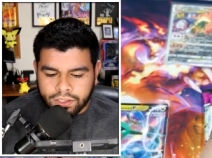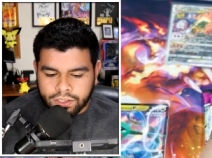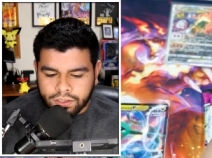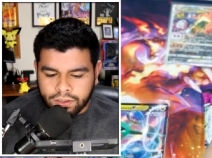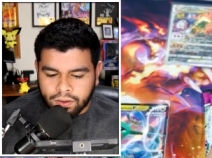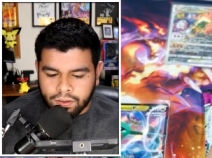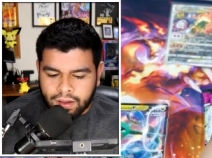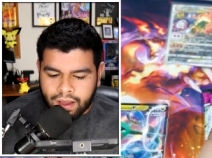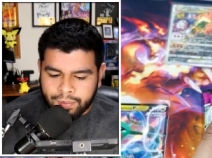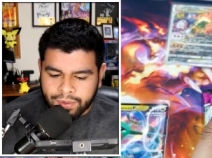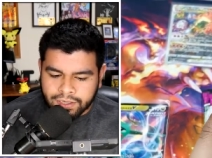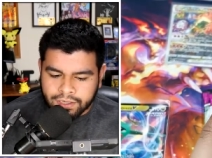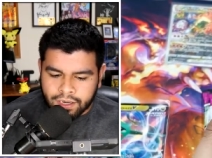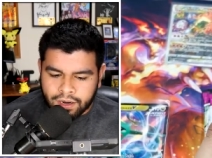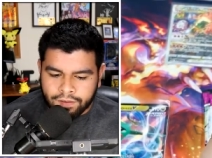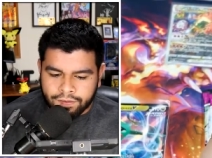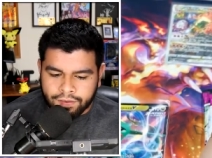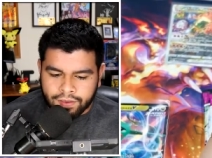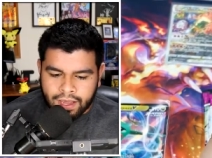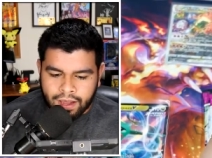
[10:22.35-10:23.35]
So I'm
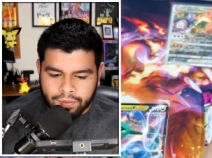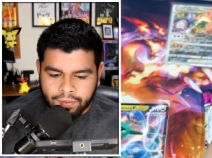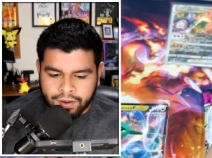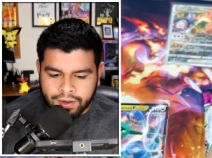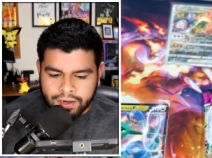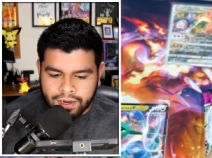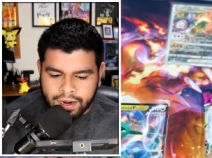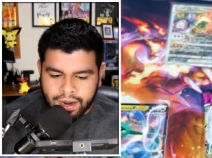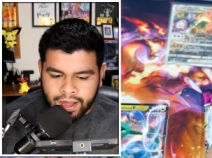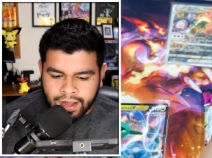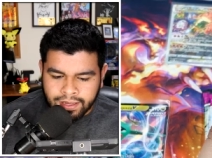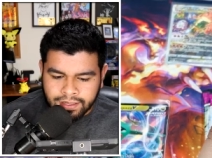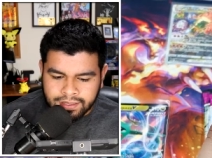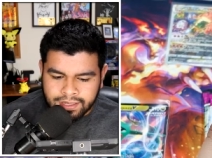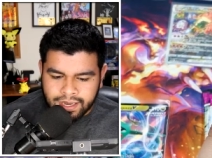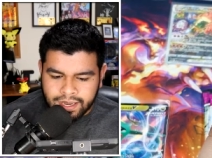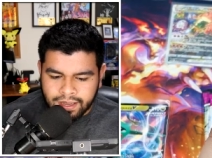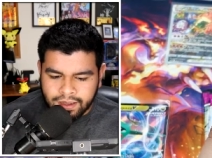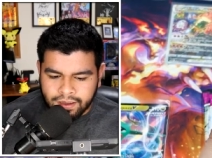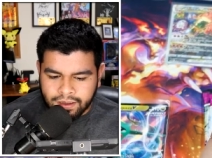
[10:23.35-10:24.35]
excited for that one.
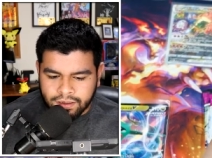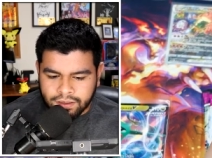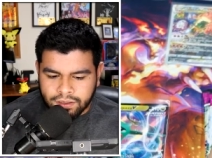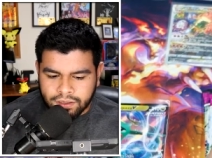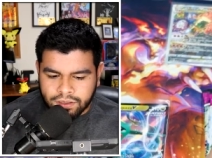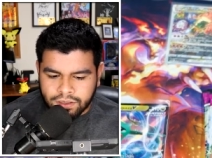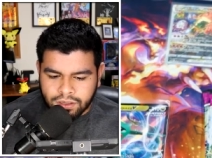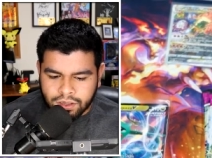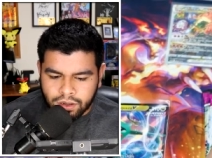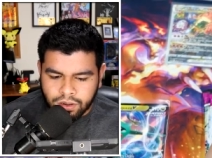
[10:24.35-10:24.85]
Ninetales,